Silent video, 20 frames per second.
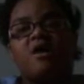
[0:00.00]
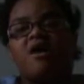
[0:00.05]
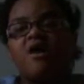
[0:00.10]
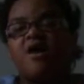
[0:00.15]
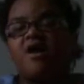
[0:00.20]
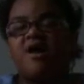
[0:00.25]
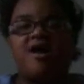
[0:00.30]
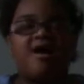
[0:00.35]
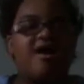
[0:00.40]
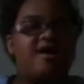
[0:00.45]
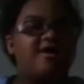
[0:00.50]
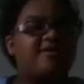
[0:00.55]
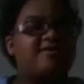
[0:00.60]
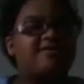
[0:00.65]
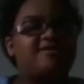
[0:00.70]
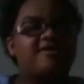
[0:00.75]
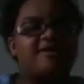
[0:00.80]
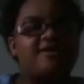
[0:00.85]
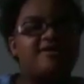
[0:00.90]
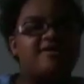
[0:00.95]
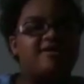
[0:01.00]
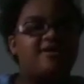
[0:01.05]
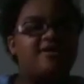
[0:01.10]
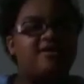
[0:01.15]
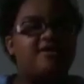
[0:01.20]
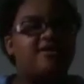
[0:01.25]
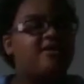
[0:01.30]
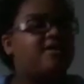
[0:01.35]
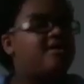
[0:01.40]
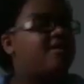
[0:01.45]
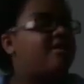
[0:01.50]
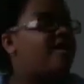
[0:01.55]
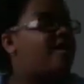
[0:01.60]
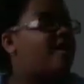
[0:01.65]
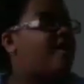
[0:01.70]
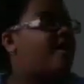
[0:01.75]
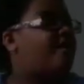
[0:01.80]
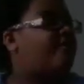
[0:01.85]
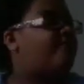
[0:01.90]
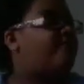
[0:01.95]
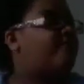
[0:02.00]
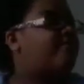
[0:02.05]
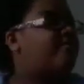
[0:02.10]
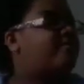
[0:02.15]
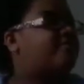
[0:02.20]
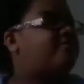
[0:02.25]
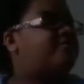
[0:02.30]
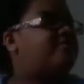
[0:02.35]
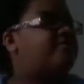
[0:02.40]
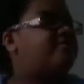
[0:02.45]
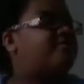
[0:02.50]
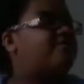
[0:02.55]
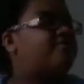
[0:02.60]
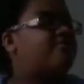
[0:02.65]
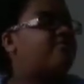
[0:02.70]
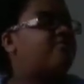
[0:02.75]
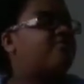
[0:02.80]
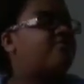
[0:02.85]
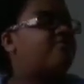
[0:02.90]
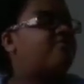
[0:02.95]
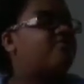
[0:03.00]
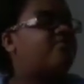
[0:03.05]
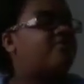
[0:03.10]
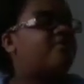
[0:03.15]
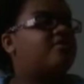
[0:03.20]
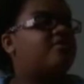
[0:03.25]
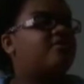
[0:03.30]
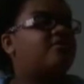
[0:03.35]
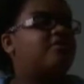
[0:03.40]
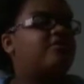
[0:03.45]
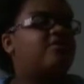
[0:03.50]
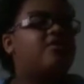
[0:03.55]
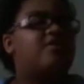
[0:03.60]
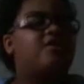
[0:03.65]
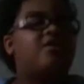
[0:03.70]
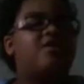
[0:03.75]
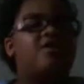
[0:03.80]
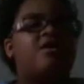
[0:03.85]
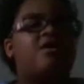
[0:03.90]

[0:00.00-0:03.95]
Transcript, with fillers: I didn't I wasn't really